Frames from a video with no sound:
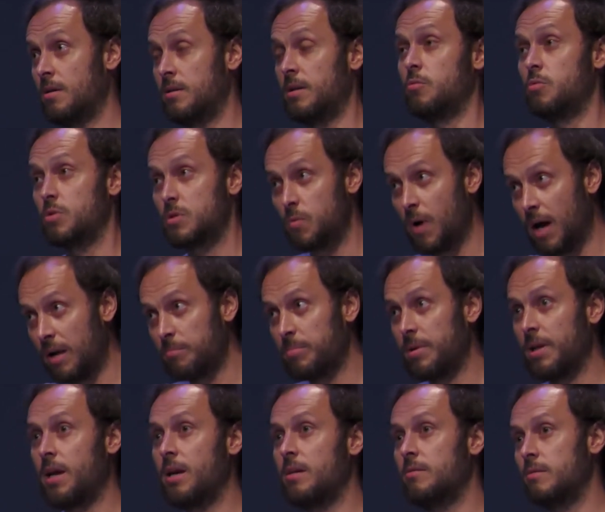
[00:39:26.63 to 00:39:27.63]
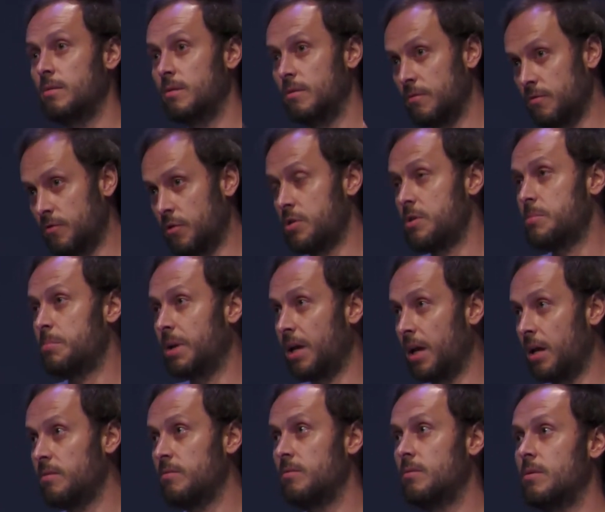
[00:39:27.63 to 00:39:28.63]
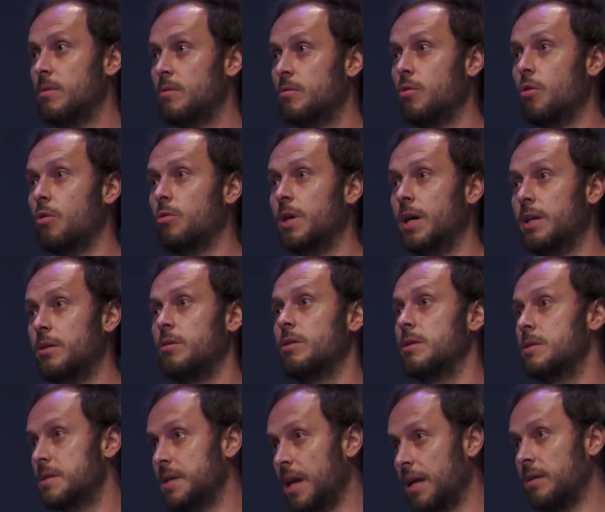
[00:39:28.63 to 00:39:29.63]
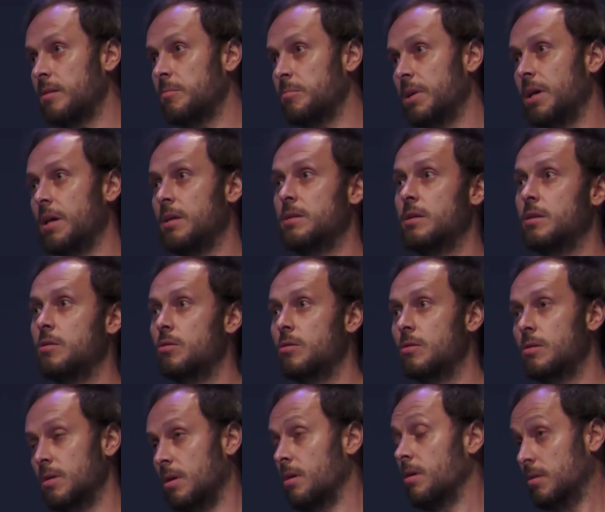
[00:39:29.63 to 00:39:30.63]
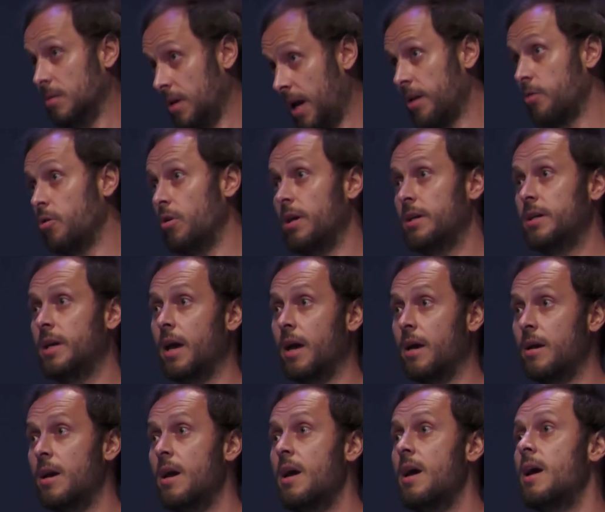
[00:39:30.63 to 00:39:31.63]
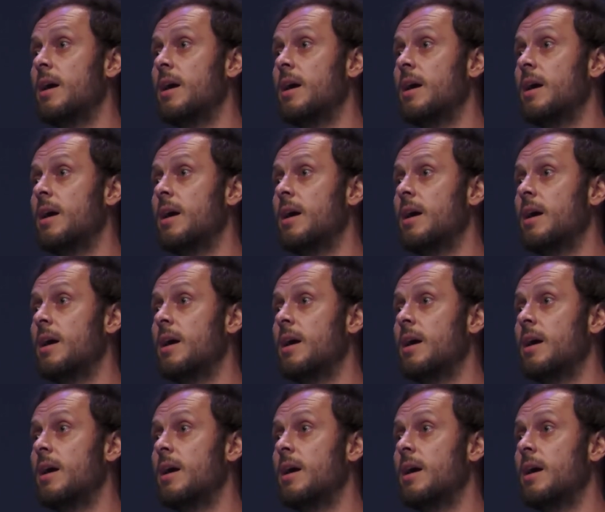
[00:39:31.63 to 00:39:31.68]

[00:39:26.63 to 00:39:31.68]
There was one plane, first plane, Claude Eatherly, second plane, Hiro, uh, Enola Gay.